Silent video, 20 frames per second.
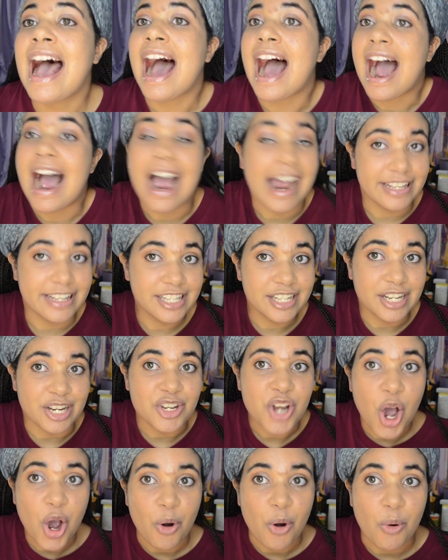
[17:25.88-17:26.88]
I didn't
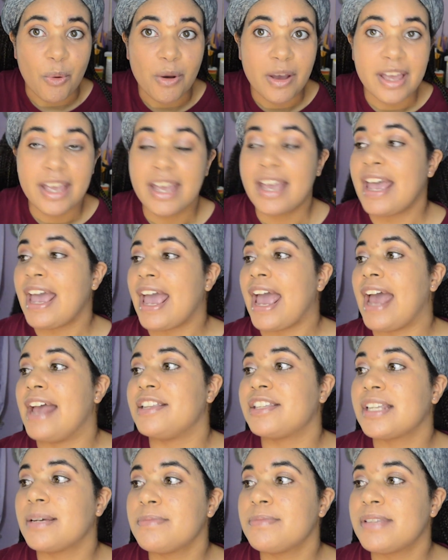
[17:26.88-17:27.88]
know.
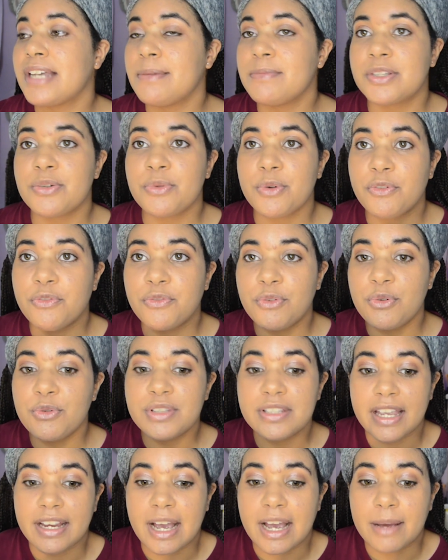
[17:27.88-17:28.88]
And sometimes there were
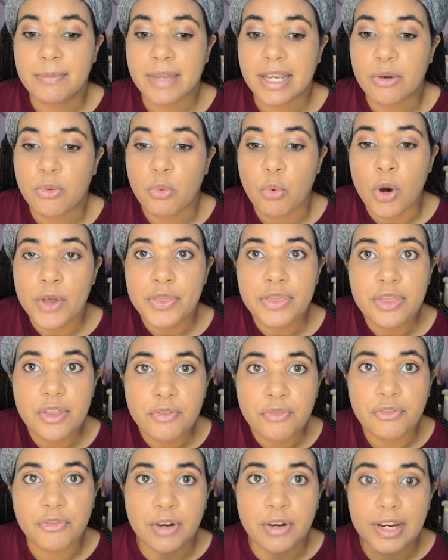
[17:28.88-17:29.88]
foods like, I'm like, what the
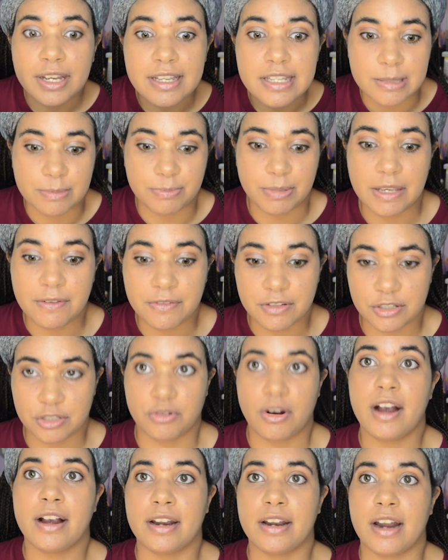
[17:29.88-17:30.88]
frick is beef
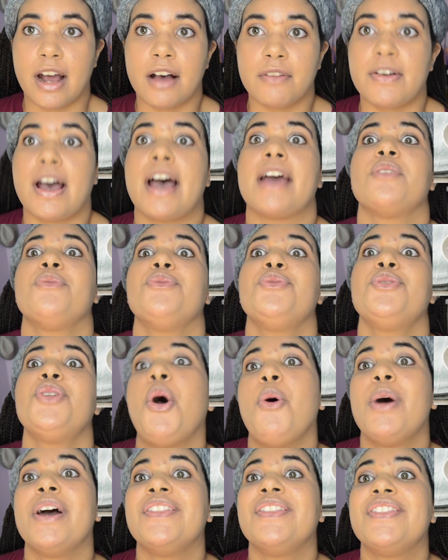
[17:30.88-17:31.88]
stroganoff? I don't know
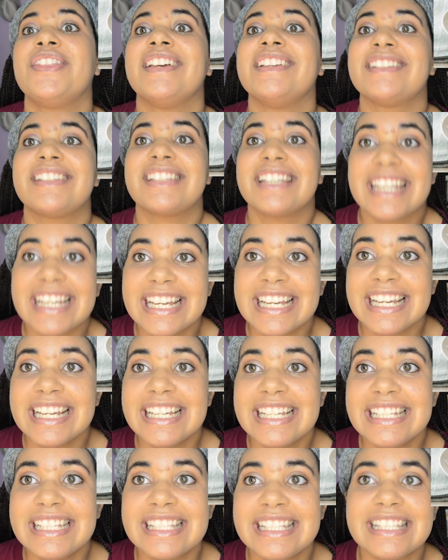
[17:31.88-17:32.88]
what this
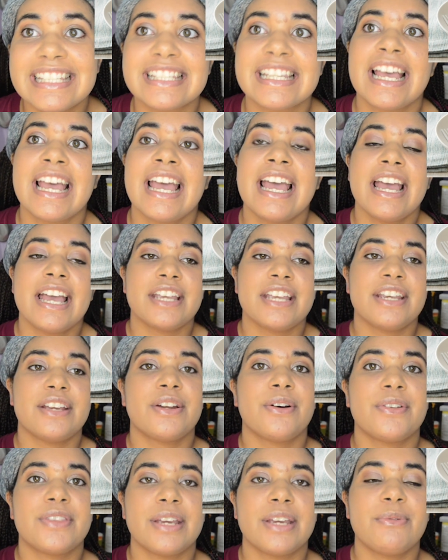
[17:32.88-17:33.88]
is. You
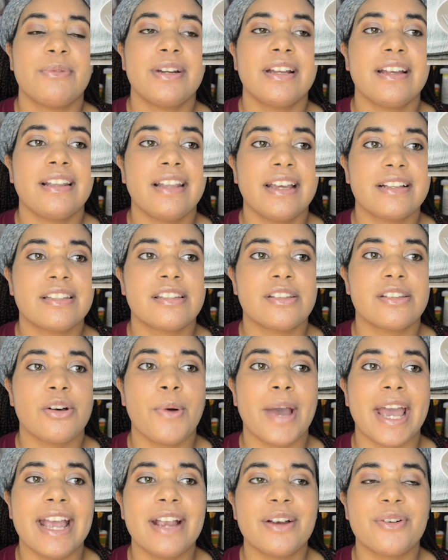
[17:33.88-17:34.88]
know, and they would get like so
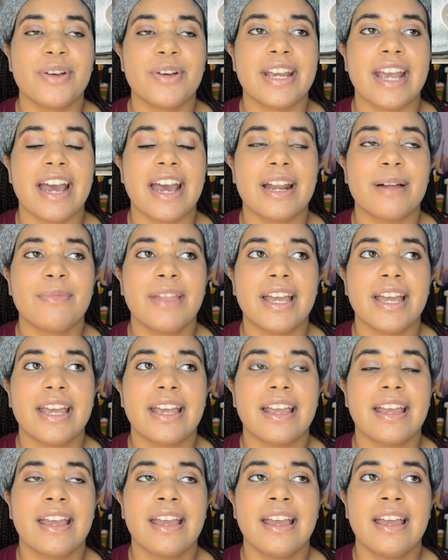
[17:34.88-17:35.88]
angry. And I'm
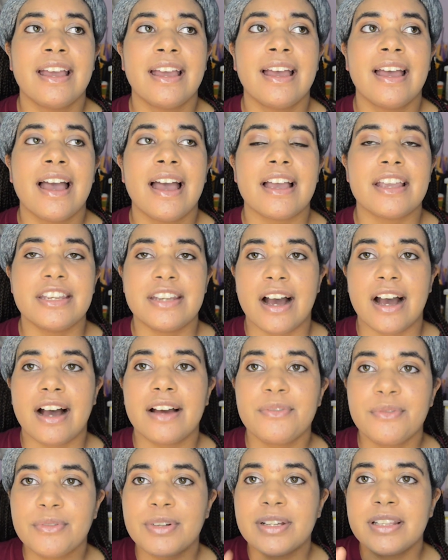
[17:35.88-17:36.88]
like, y'all
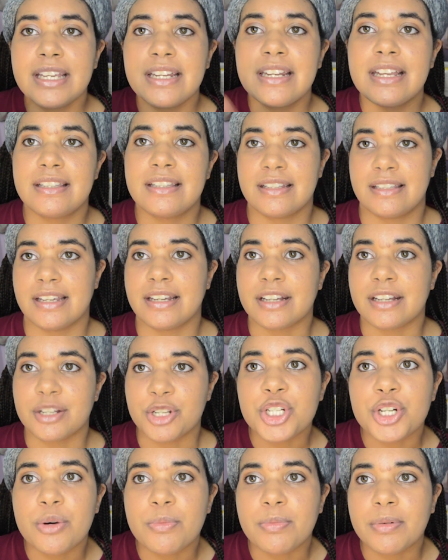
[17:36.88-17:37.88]
really need to take a
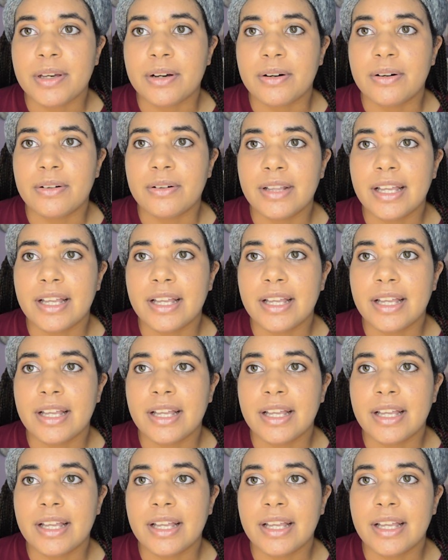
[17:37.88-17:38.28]
chill pill.